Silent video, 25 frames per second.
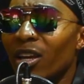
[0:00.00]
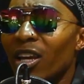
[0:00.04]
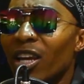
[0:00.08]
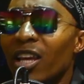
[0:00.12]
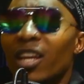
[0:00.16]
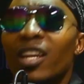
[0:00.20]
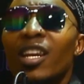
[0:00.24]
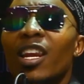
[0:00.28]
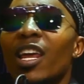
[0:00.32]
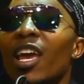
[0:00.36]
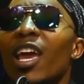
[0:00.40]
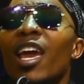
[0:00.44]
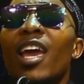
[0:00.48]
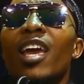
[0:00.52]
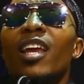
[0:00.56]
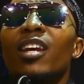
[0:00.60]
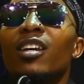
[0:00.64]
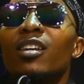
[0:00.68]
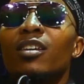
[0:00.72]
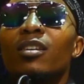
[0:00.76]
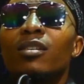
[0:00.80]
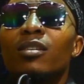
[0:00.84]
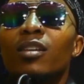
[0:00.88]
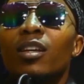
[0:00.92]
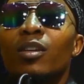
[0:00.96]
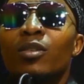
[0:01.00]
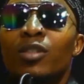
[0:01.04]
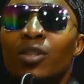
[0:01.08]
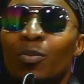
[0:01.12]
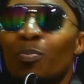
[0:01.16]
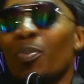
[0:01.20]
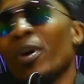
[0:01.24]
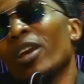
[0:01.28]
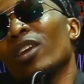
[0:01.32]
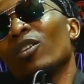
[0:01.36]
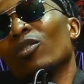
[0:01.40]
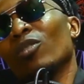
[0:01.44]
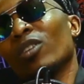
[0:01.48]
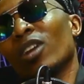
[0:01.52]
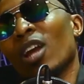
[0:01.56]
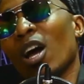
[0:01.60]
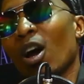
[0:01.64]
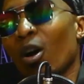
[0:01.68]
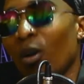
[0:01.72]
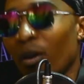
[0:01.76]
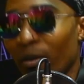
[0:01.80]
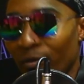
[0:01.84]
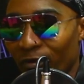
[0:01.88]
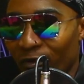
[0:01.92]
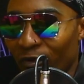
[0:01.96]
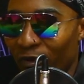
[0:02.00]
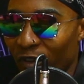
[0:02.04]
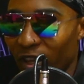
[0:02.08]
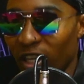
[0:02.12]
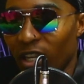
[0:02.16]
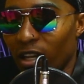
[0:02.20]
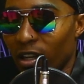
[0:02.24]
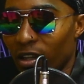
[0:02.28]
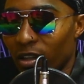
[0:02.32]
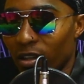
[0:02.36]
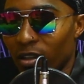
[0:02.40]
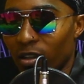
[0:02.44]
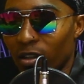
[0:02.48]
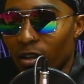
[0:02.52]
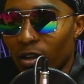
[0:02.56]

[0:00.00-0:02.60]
depending on how I'm feeling.